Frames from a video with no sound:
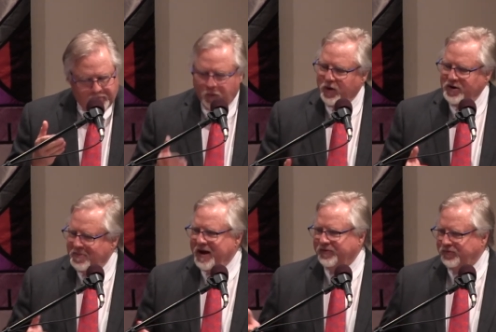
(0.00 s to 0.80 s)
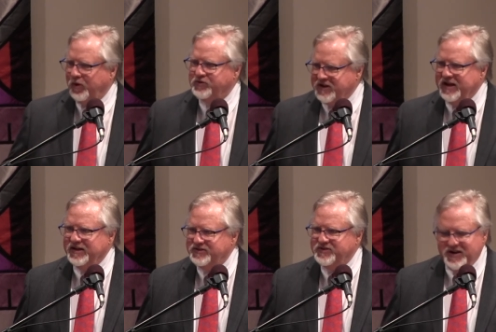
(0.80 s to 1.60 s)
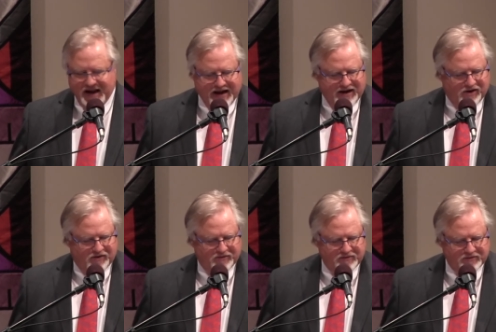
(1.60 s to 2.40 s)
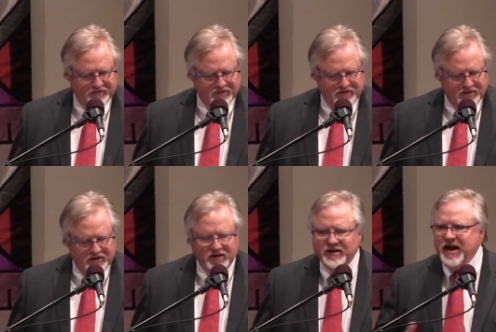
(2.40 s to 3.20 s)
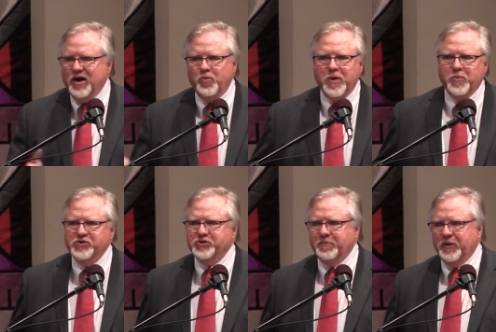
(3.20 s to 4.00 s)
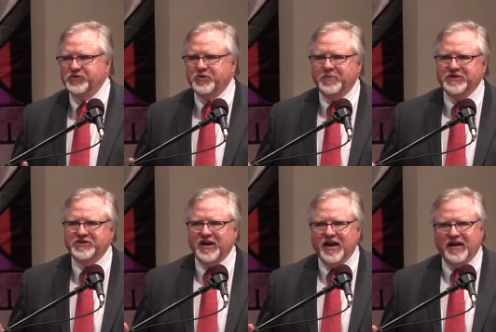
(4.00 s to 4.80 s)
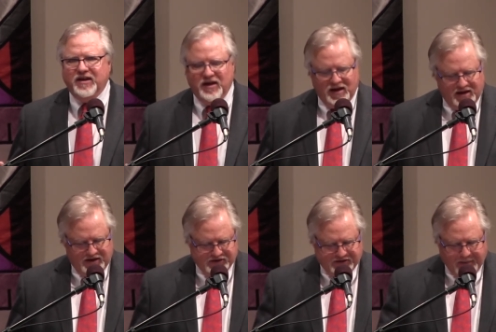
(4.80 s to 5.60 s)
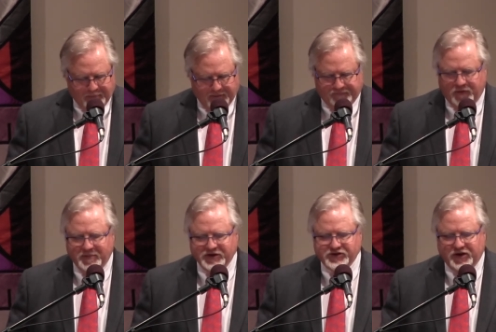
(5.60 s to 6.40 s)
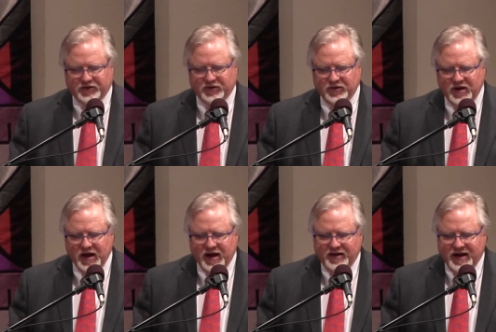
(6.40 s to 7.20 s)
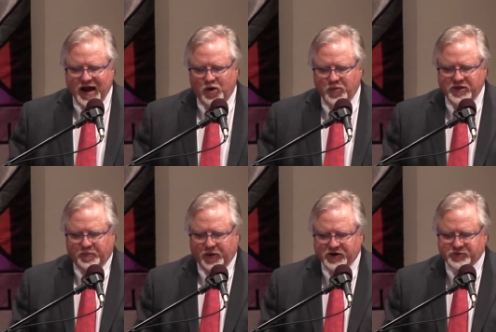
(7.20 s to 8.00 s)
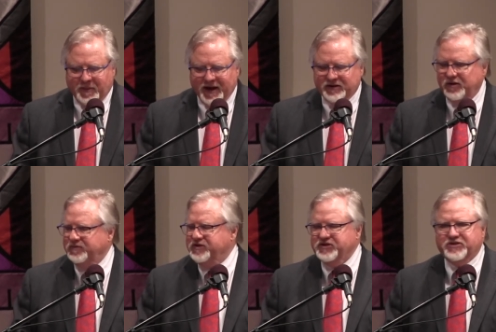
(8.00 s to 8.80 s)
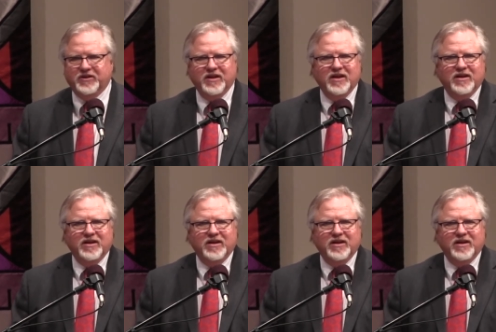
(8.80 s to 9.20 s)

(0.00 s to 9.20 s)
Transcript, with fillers: But what about those kids now? Now, when we're supposed to be staying separate from each other. Now, when the prospect of just